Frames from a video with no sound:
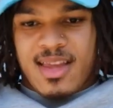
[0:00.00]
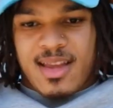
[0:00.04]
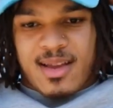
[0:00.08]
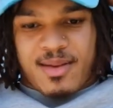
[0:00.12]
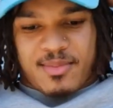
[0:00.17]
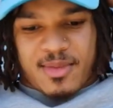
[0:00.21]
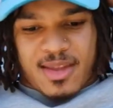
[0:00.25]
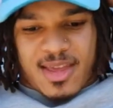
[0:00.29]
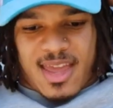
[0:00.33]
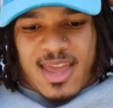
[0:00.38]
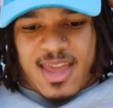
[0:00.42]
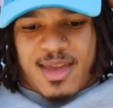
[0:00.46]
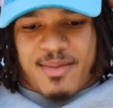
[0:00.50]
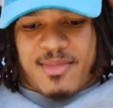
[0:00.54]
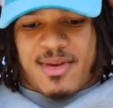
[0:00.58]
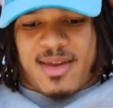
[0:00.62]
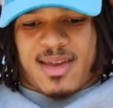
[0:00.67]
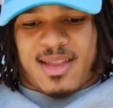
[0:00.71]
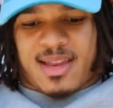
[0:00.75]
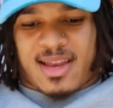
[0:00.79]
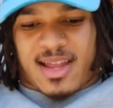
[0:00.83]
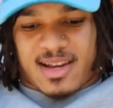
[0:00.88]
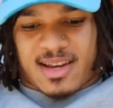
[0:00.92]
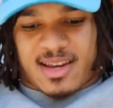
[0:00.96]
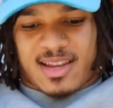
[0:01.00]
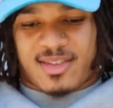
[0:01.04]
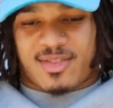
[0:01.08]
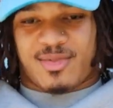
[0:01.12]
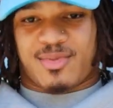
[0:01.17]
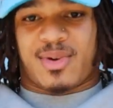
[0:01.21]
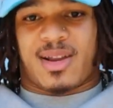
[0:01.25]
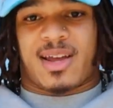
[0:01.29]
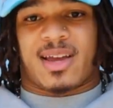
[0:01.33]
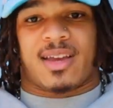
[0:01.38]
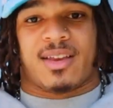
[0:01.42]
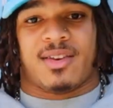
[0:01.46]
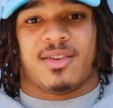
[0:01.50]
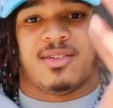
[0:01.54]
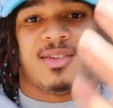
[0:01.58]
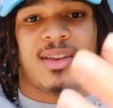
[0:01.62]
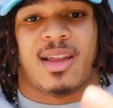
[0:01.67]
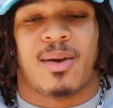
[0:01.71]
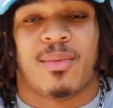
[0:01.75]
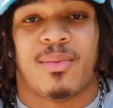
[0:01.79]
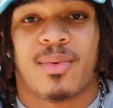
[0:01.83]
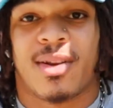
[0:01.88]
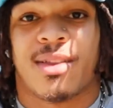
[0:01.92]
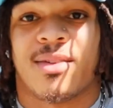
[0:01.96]
I'm like, hey man, like, this is what I can do.
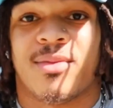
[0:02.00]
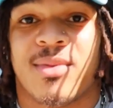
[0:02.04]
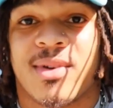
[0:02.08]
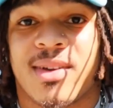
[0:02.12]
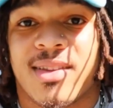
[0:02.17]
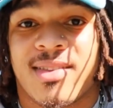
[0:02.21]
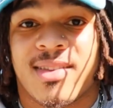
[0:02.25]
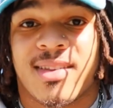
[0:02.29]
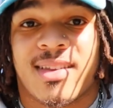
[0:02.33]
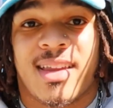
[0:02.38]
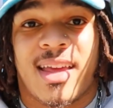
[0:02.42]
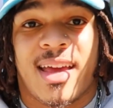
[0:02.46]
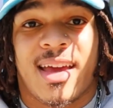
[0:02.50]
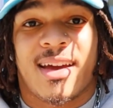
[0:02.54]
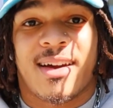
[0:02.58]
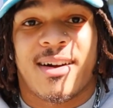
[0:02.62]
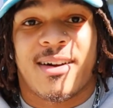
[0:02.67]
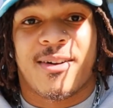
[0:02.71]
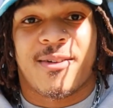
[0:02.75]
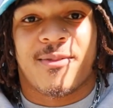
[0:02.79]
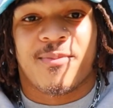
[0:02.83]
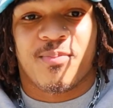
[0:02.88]
Like, what is it that